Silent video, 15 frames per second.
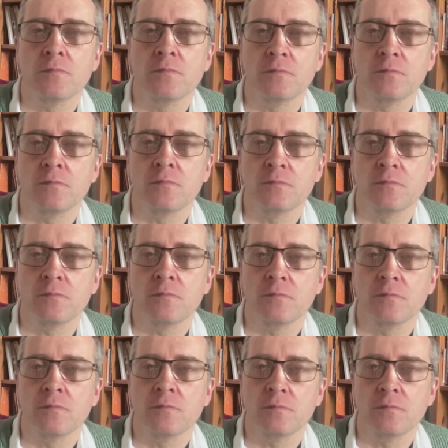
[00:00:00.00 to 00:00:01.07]

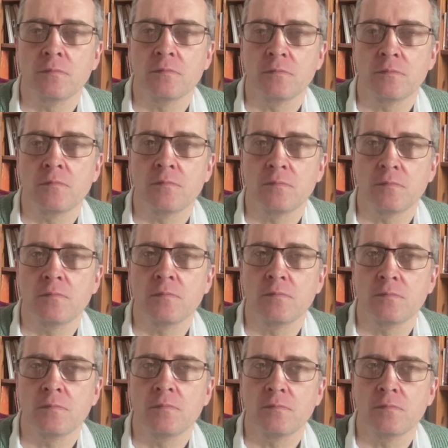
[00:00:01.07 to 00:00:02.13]

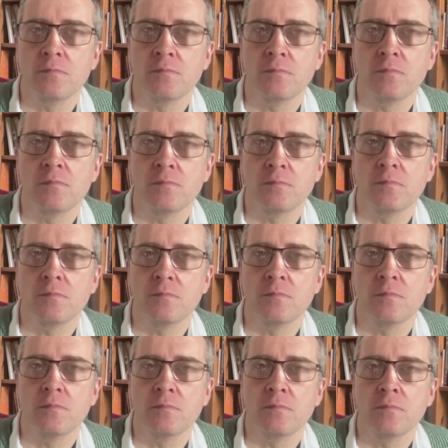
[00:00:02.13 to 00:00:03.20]

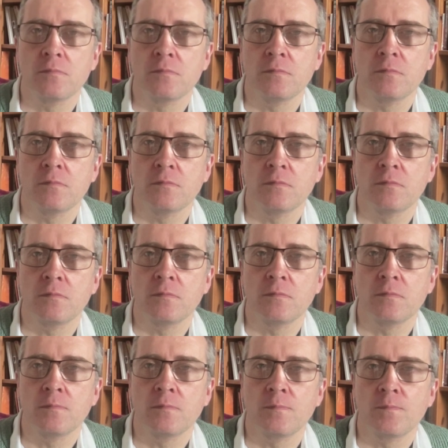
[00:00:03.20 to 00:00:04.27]

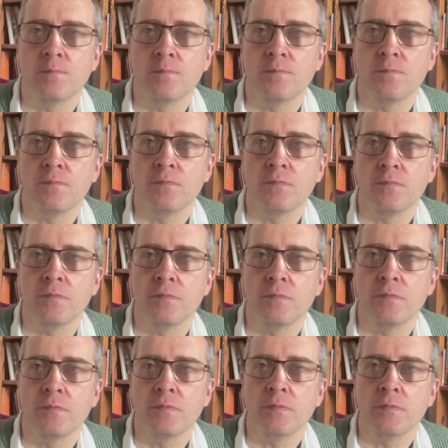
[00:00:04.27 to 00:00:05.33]

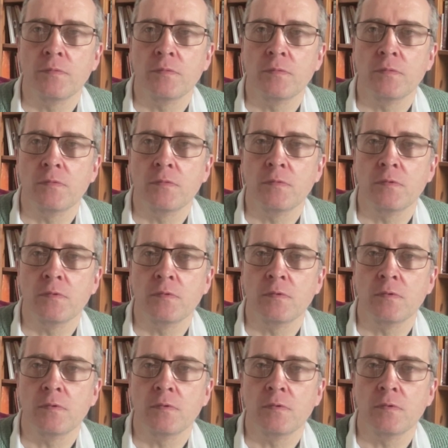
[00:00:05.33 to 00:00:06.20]
[no speech]